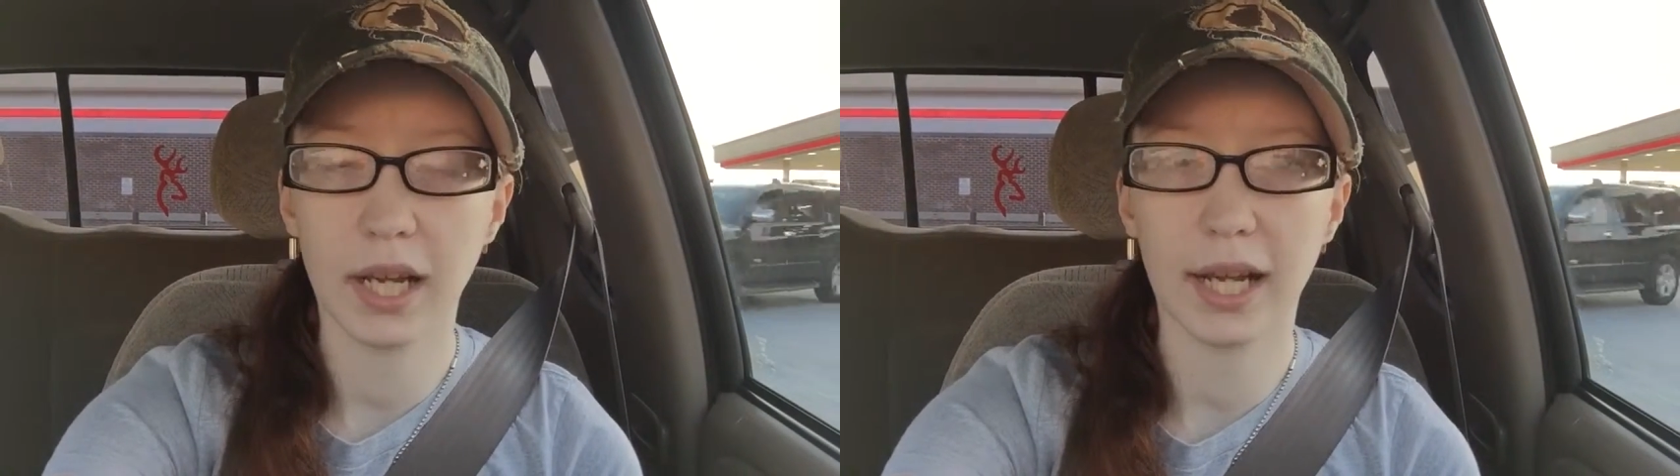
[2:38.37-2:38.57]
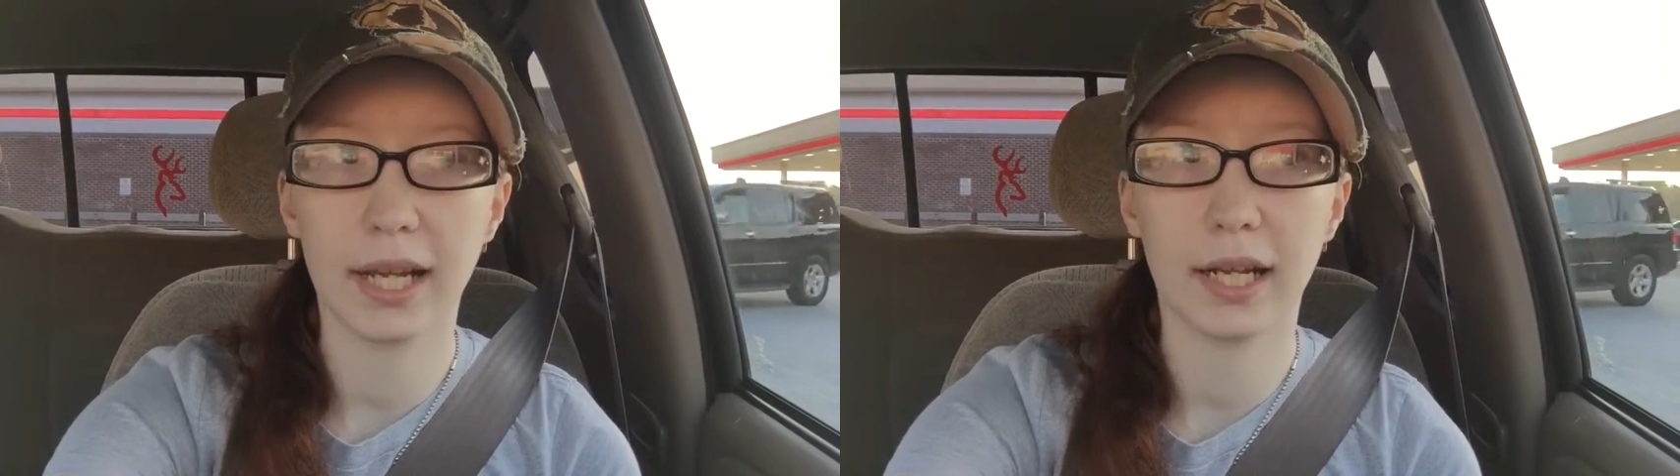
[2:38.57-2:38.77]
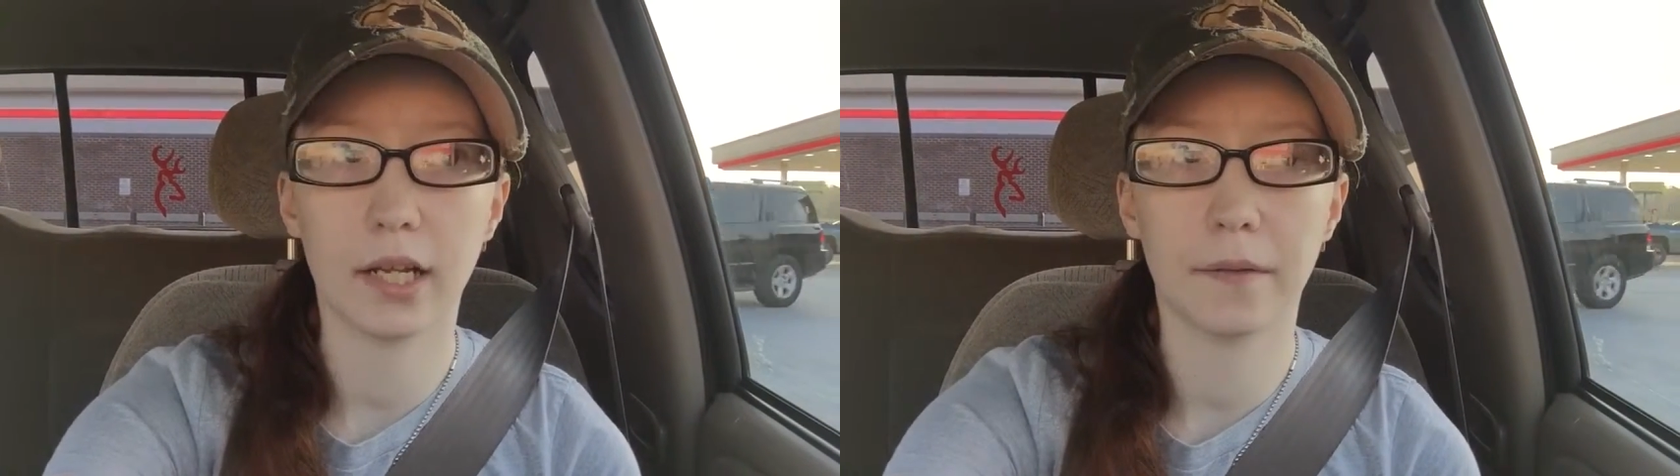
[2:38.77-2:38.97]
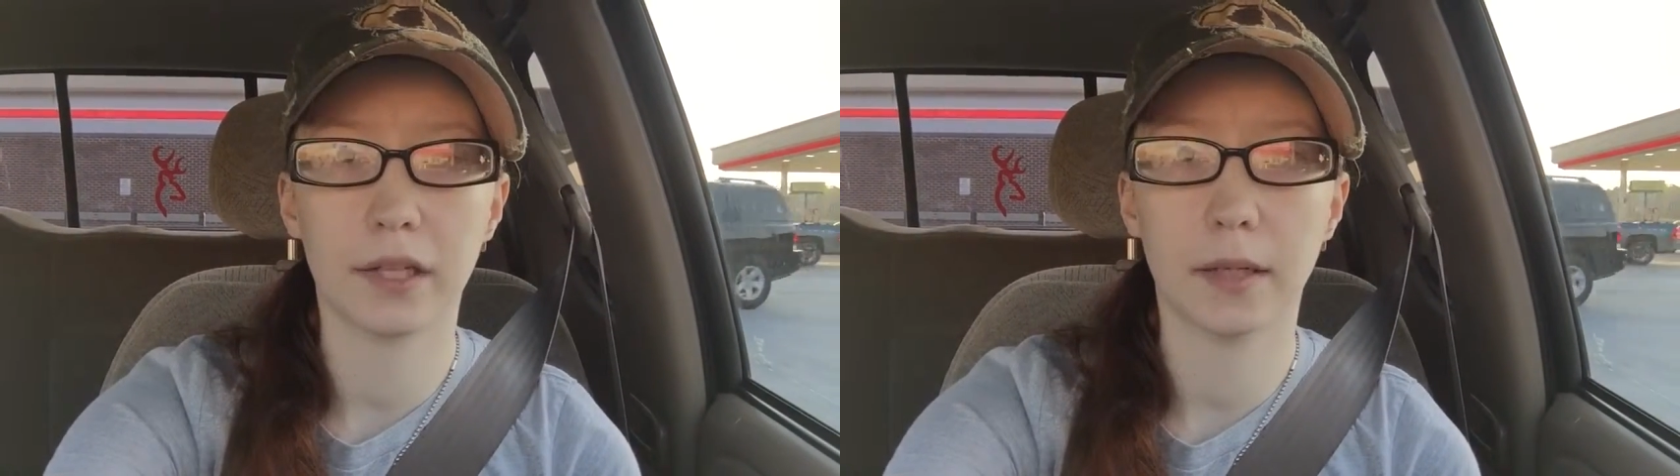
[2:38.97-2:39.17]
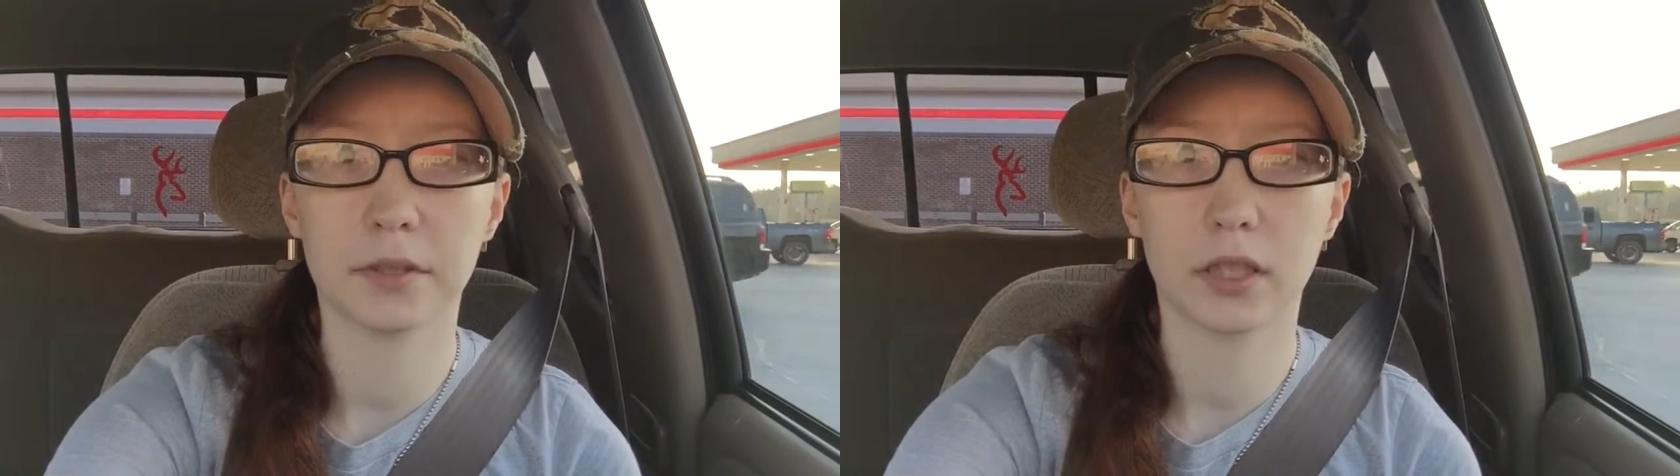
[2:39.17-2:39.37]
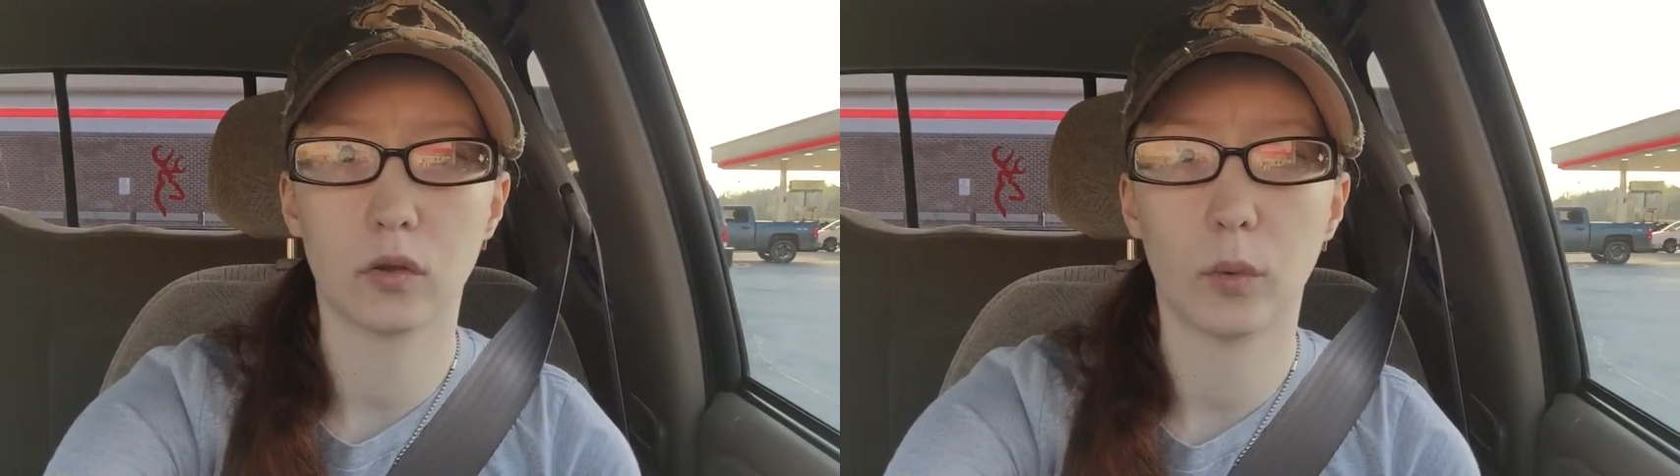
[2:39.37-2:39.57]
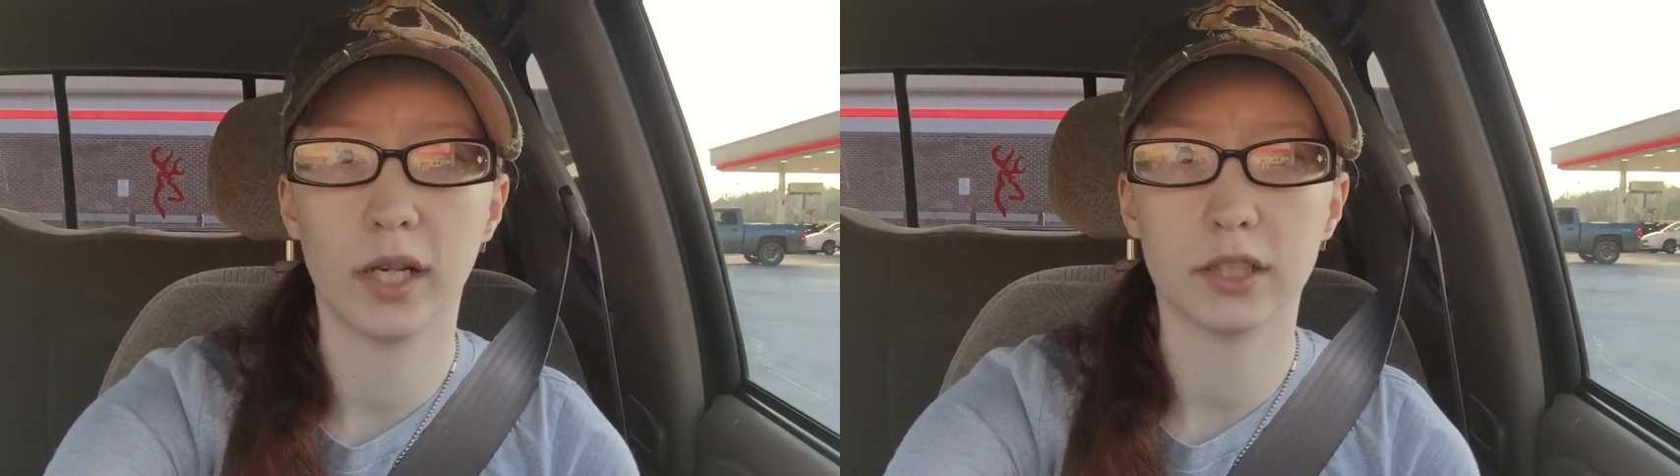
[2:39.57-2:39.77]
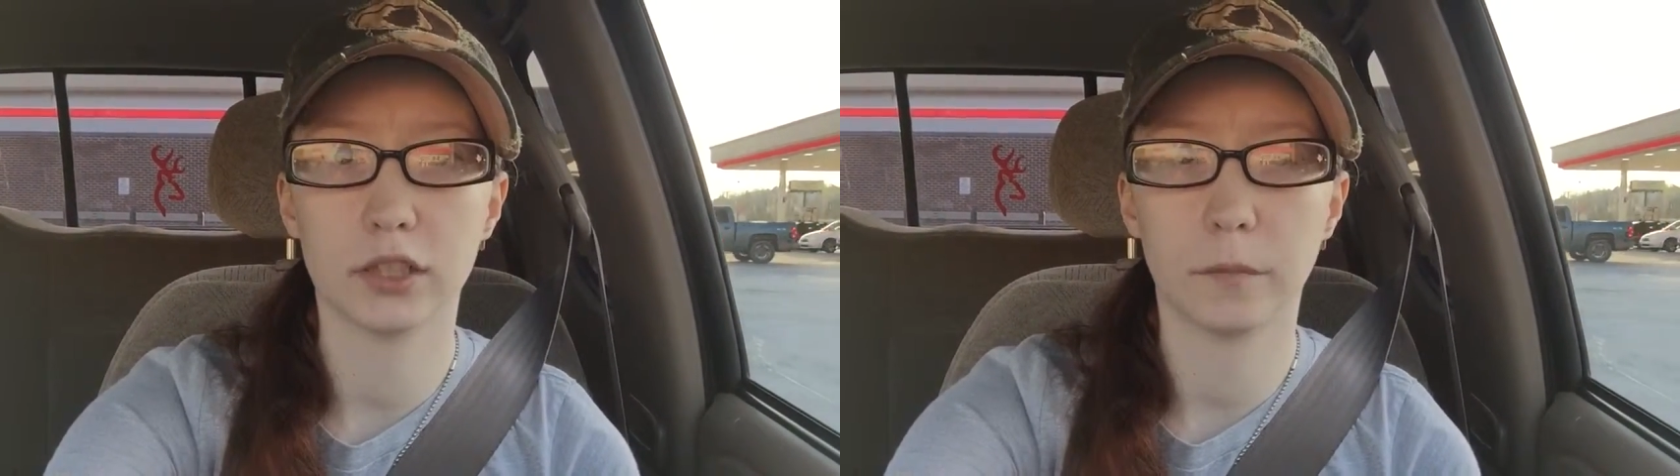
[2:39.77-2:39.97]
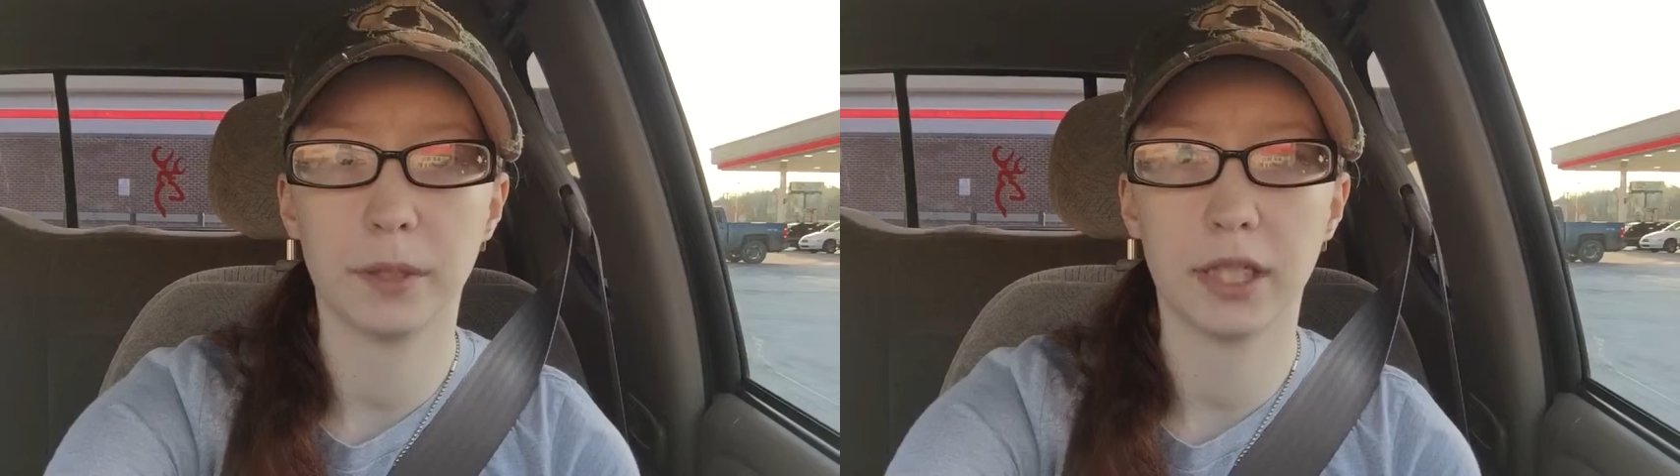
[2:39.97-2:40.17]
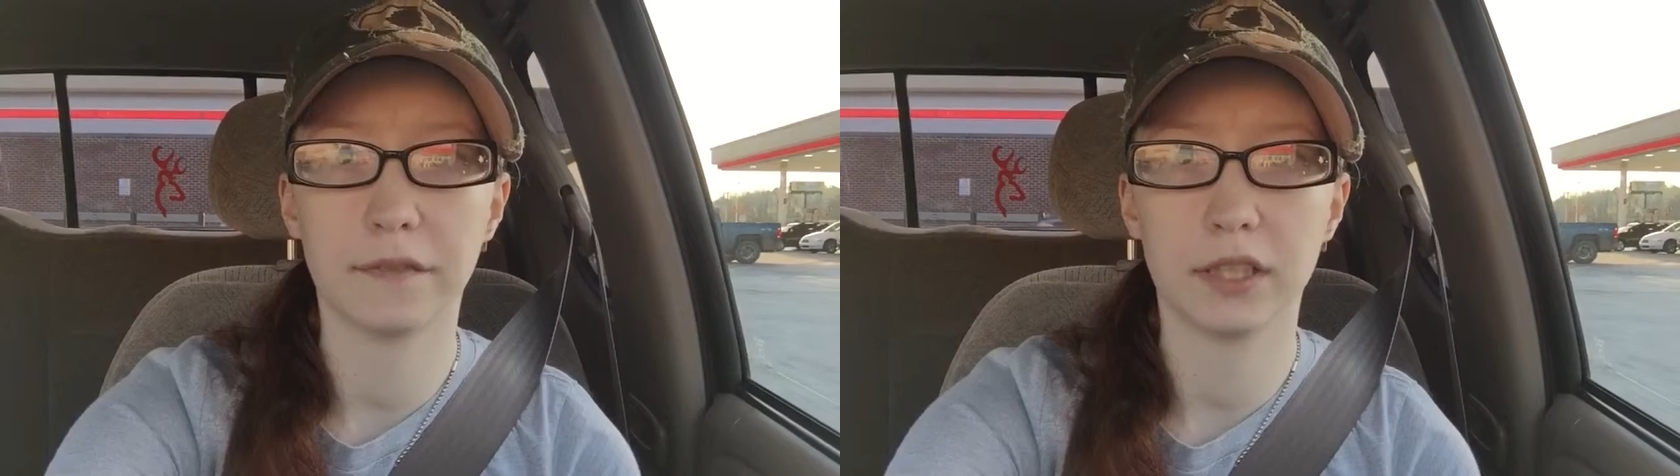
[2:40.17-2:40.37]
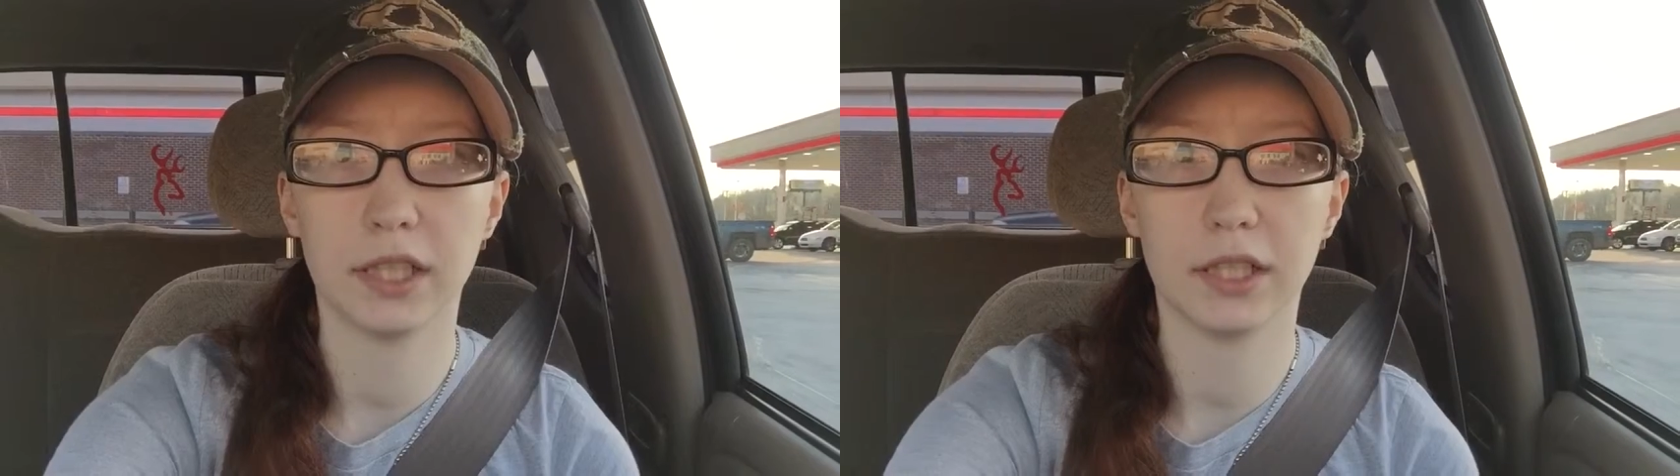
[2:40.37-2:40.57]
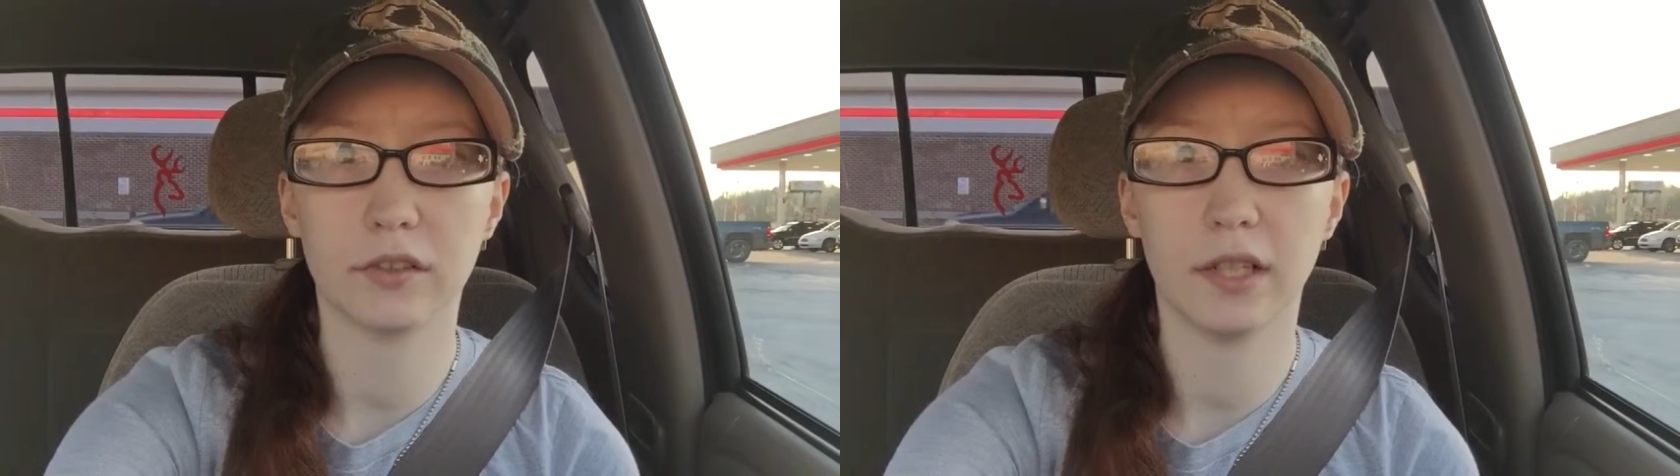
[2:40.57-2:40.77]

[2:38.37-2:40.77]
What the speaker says: And I think I'm just going to wait to do PFTs